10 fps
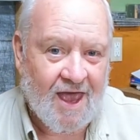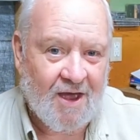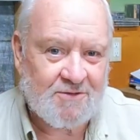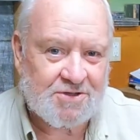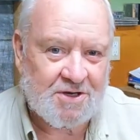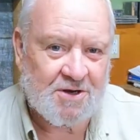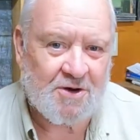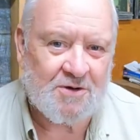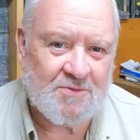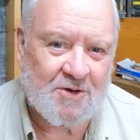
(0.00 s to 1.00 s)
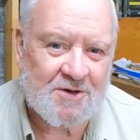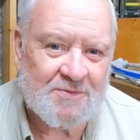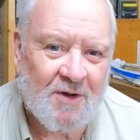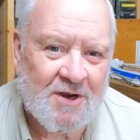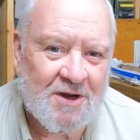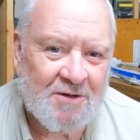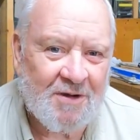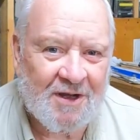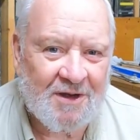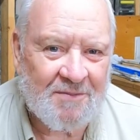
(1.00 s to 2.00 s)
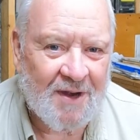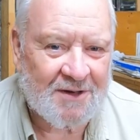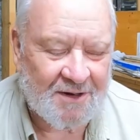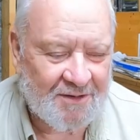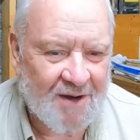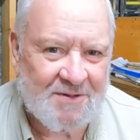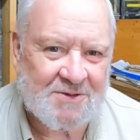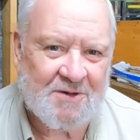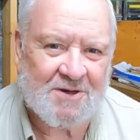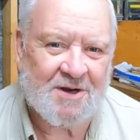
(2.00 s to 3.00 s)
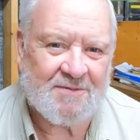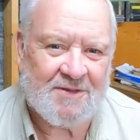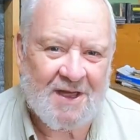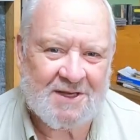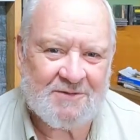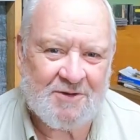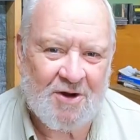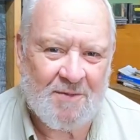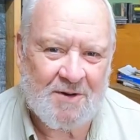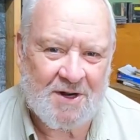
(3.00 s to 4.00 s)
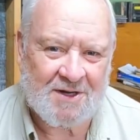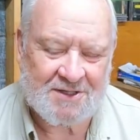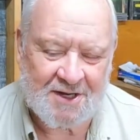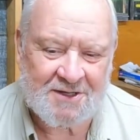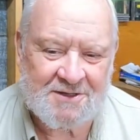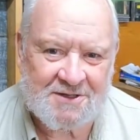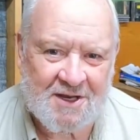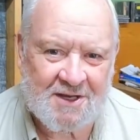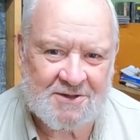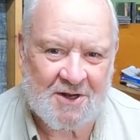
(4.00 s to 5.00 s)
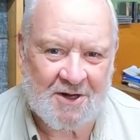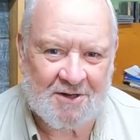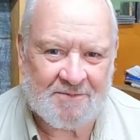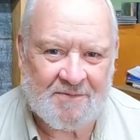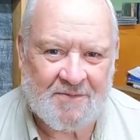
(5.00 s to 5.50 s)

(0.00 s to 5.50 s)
How's she going, boys? Mike here. Welcome back to Grampie's workshop. Thanks for dropping in. It's nice to see you all.